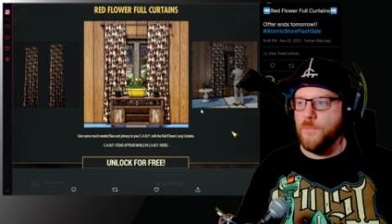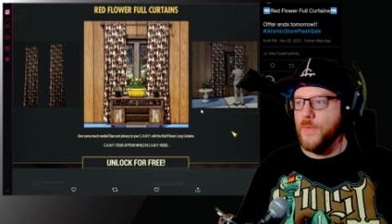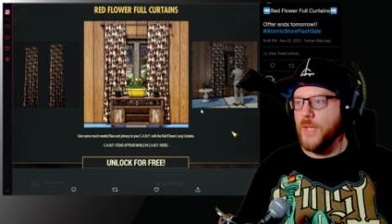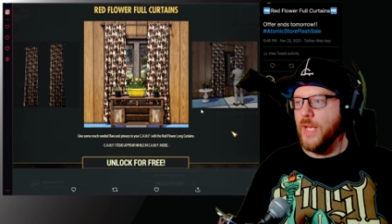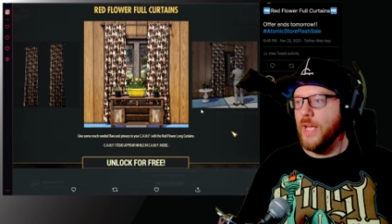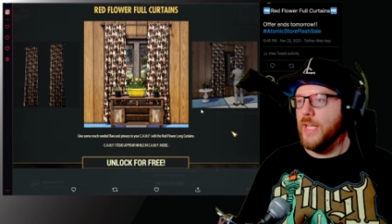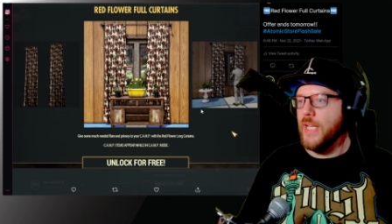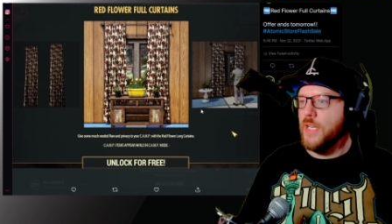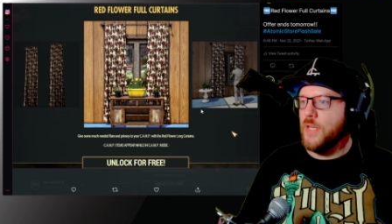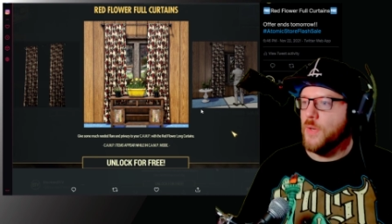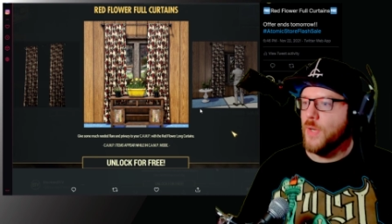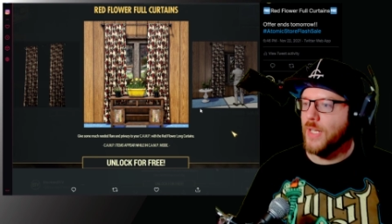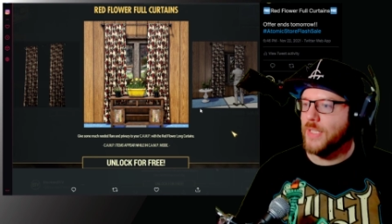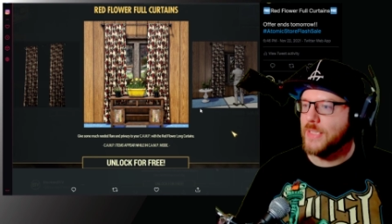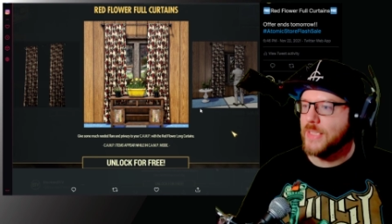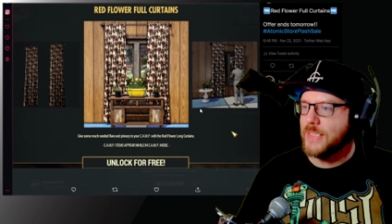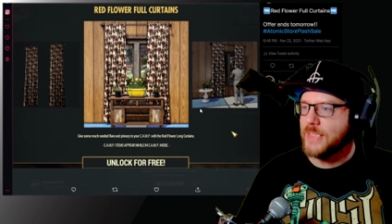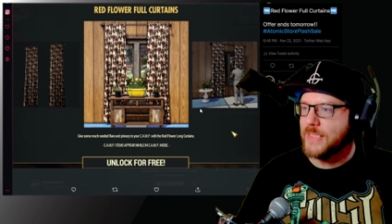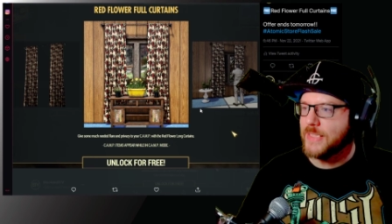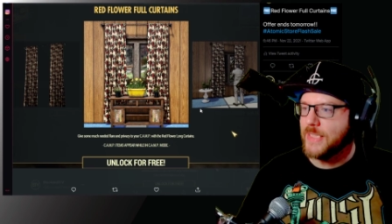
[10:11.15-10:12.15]
and then you guys
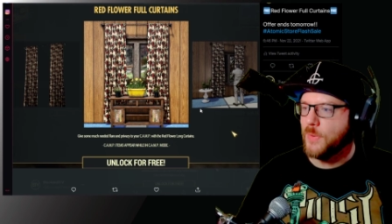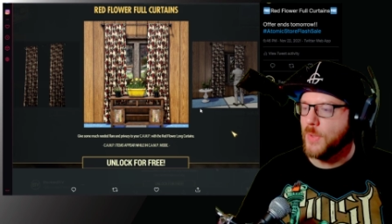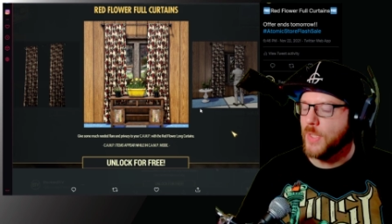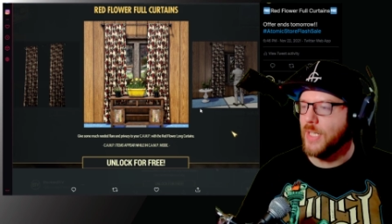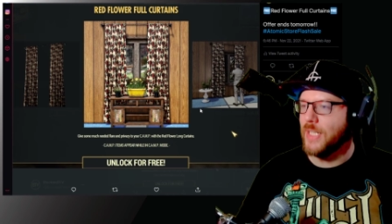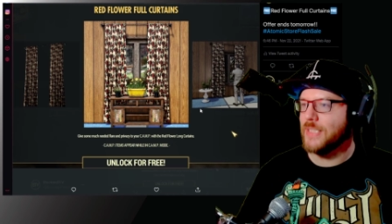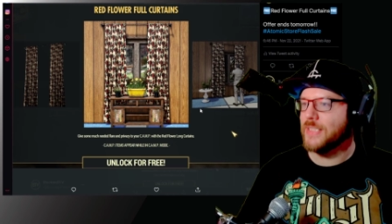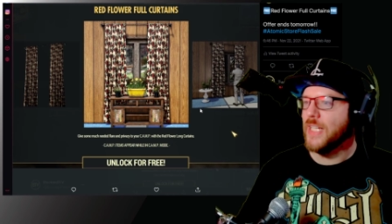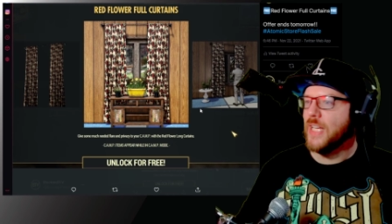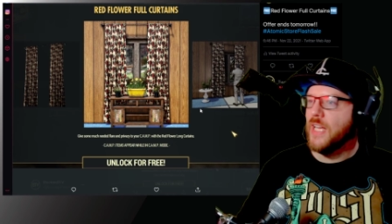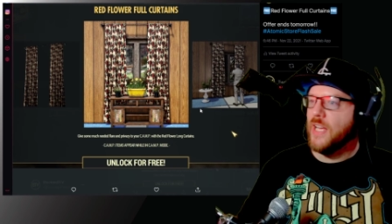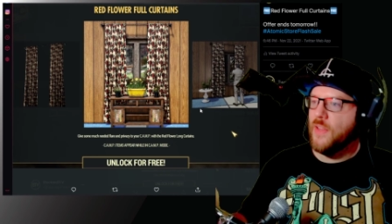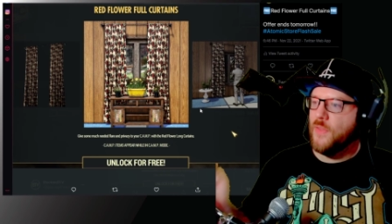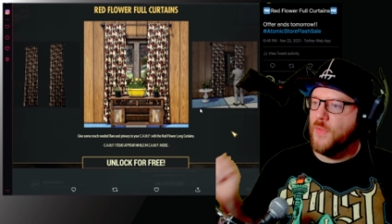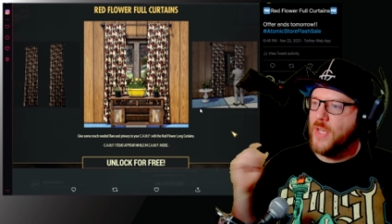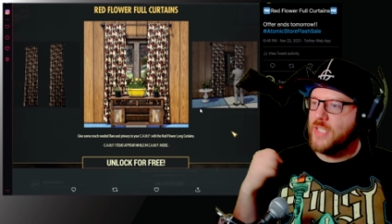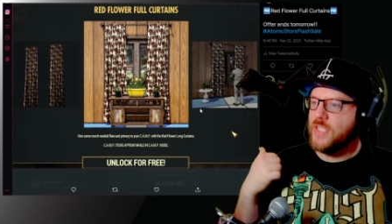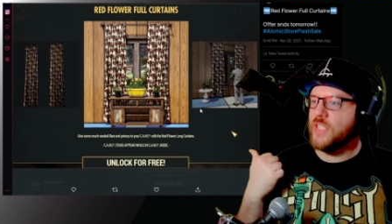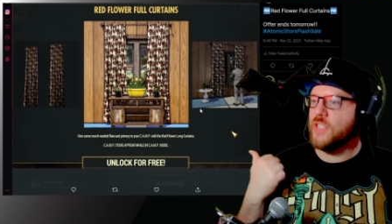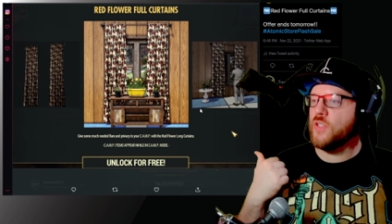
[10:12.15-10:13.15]
can see what it is.
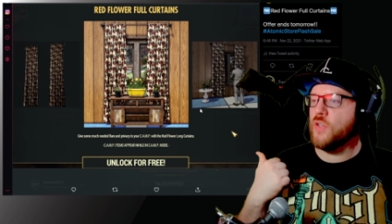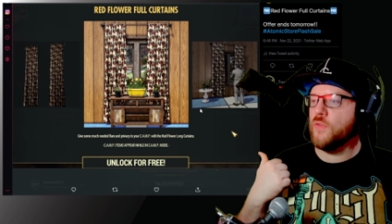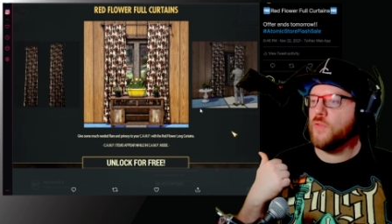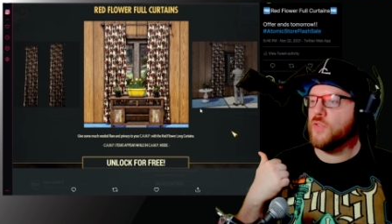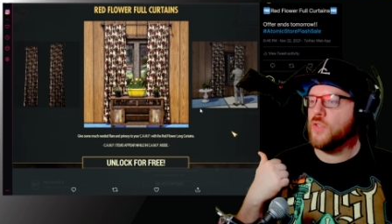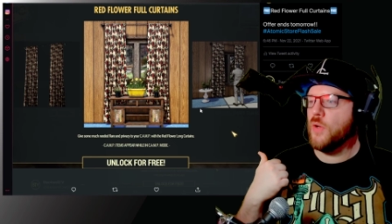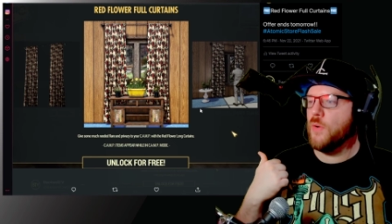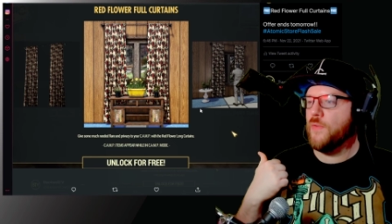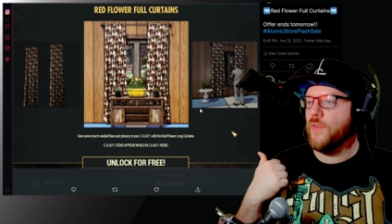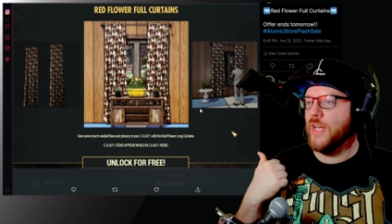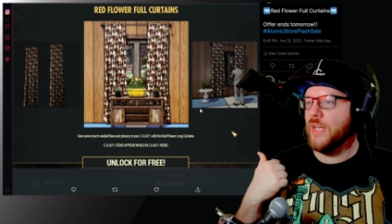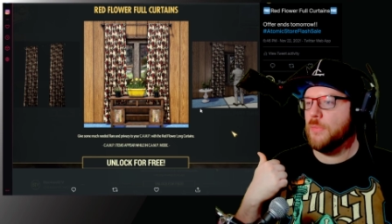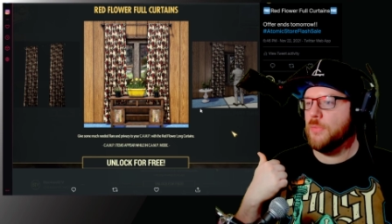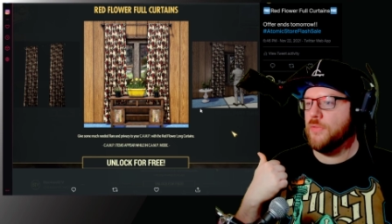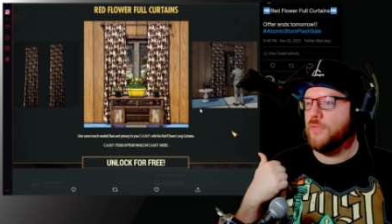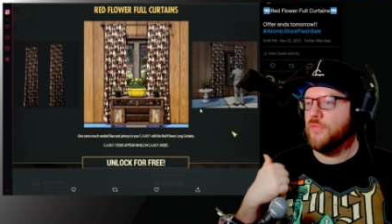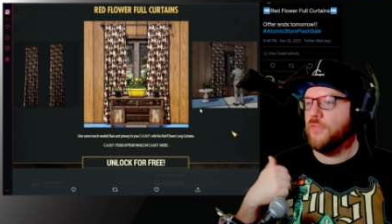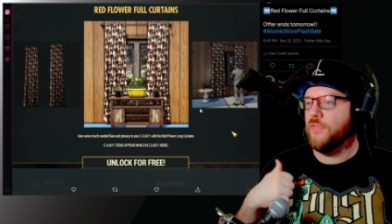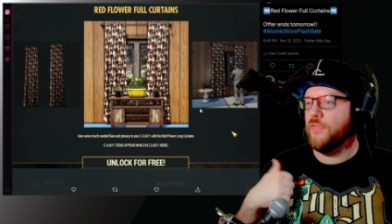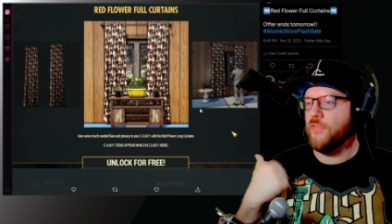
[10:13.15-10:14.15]
This is also available
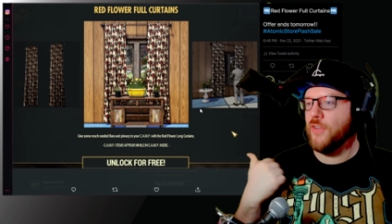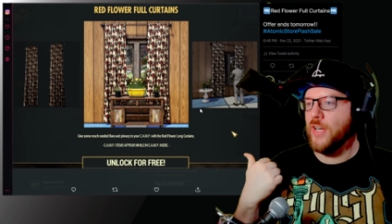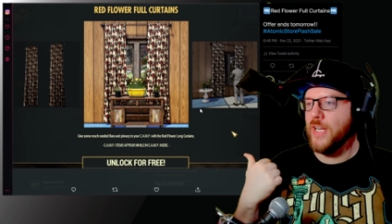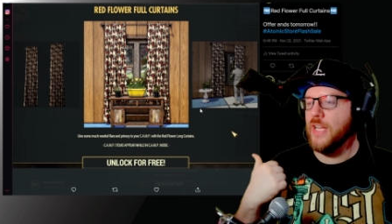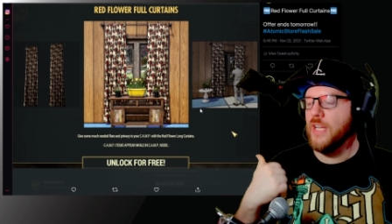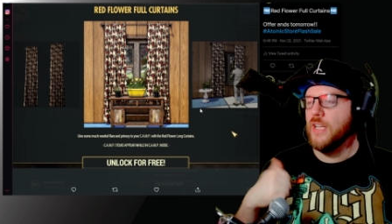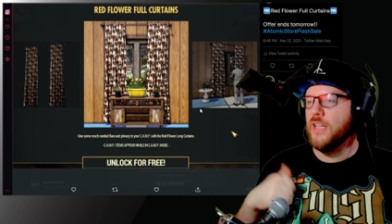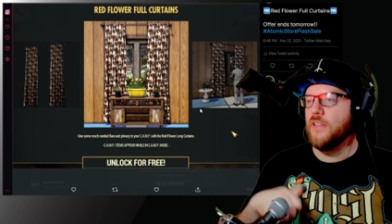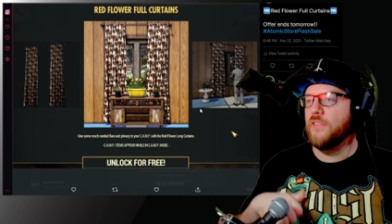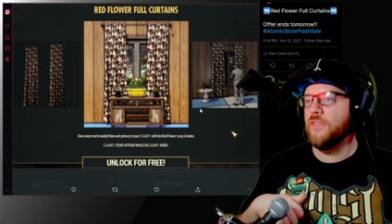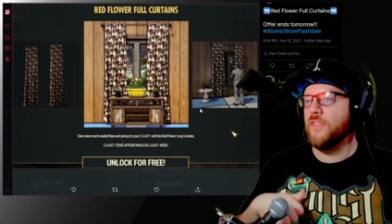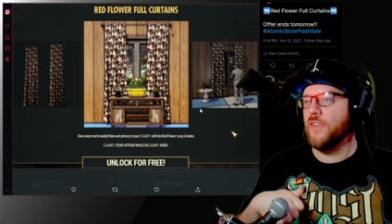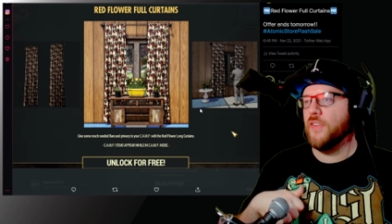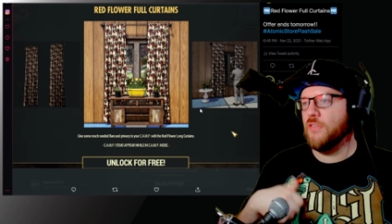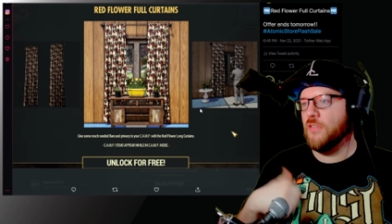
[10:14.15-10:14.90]
for free for the